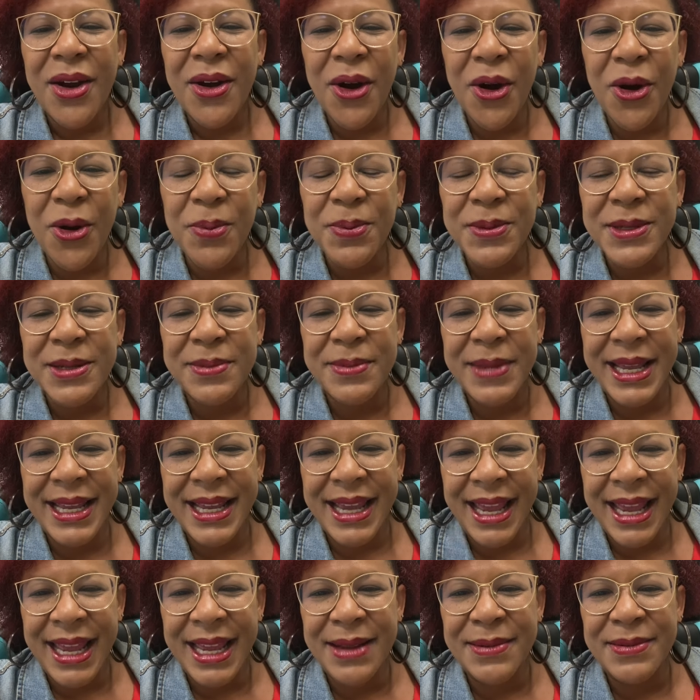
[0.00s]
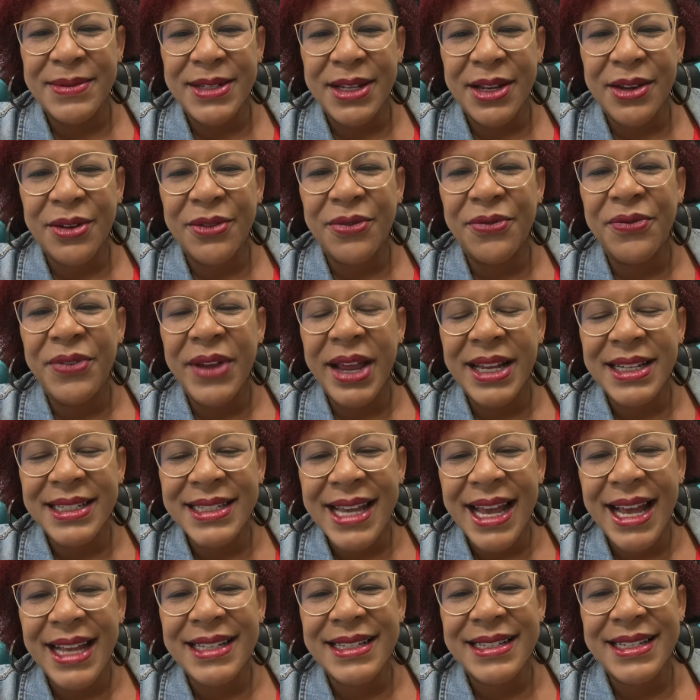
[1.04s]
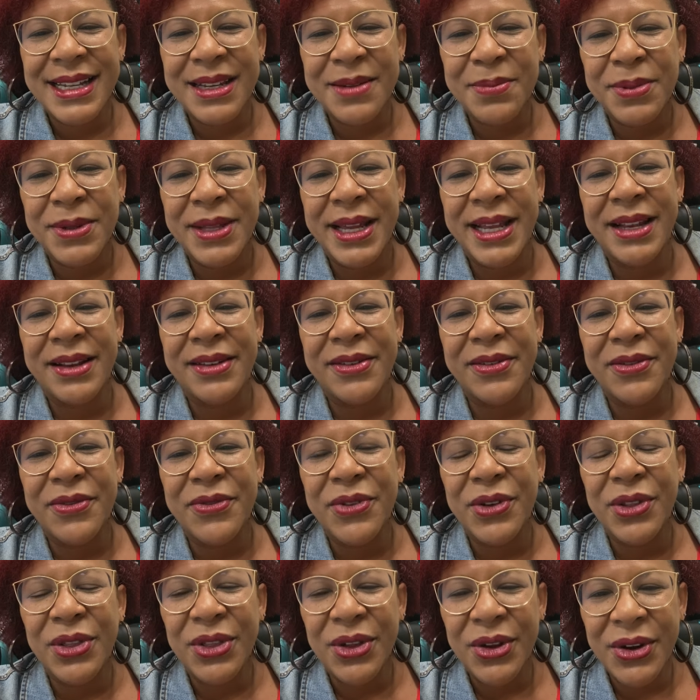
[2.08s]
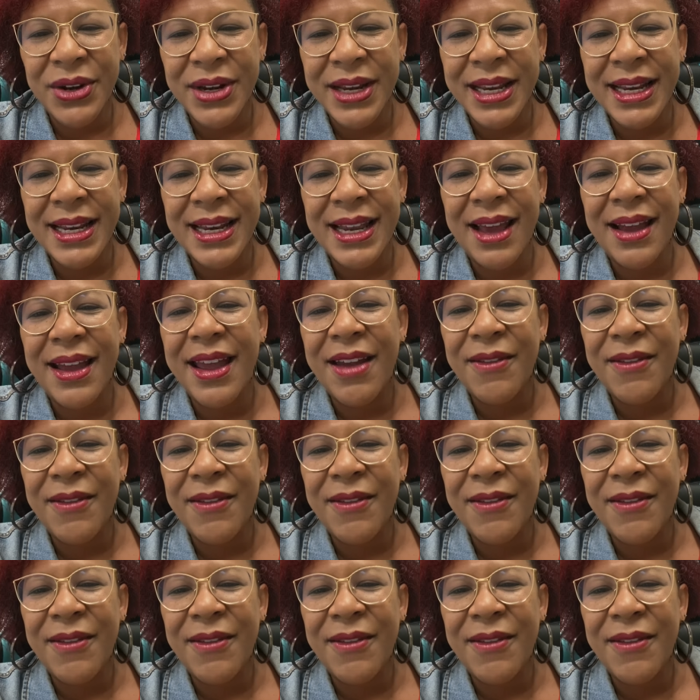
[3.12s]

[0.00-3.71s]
hope to make AIMS a fantastic place for learning.